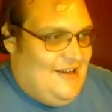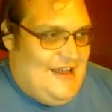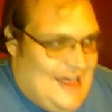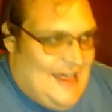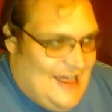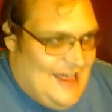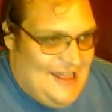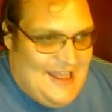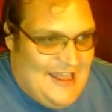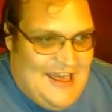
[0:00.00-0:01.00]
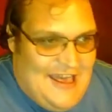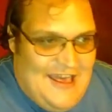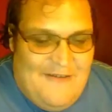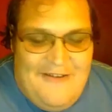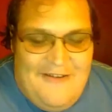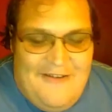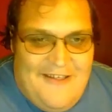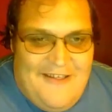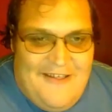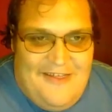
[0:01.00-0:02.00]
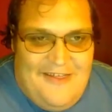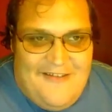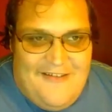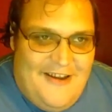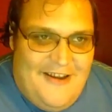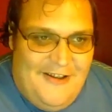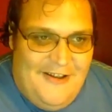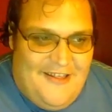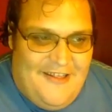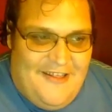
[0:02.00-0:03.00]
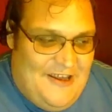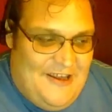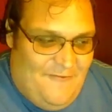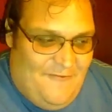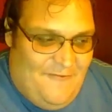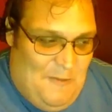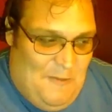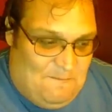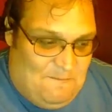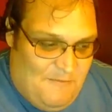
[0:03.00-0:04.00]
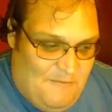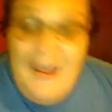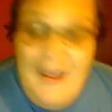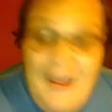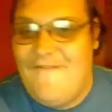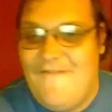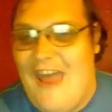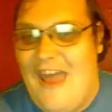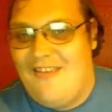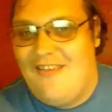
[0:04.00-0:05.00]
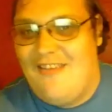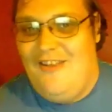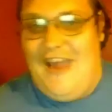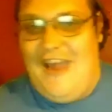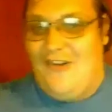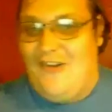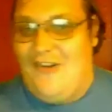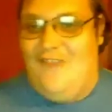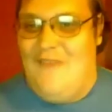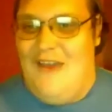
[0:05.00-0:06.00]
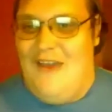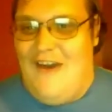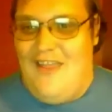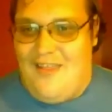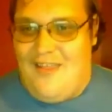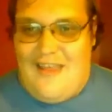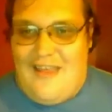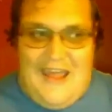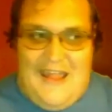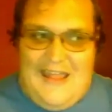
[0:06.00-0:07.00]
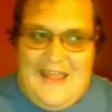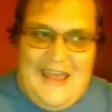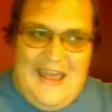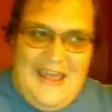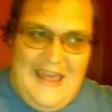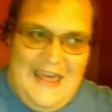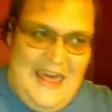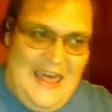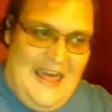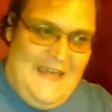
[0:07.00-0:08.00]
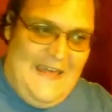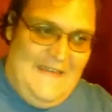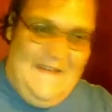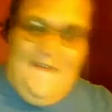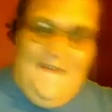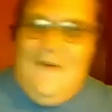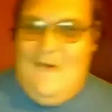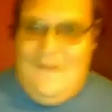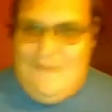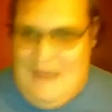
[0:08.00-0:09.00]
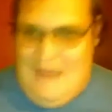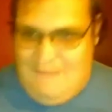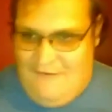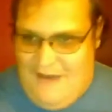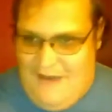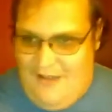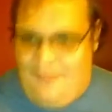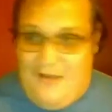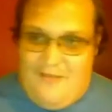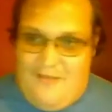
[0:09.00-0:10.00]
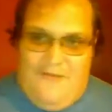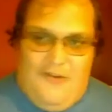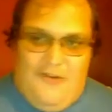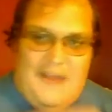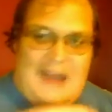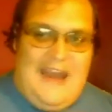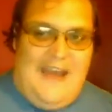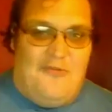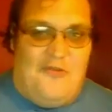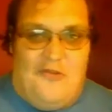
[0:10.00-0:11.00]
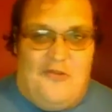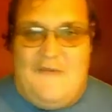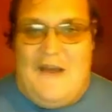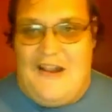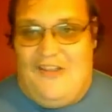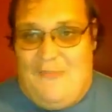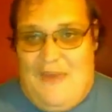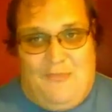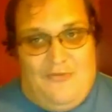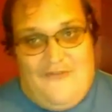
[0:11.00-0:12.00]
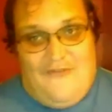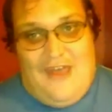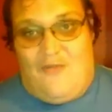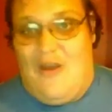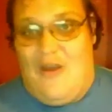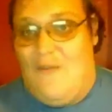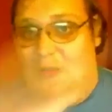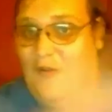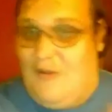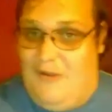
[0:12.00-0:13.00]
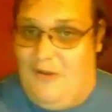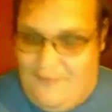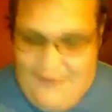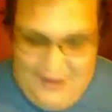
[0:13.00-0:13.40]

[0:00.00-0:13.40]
and they would have been sent these documents, you know, from them. So they had files. You had all of my files and, you know, all of the paper files, because before the LEAs would only write on the paper files rather than the computer file.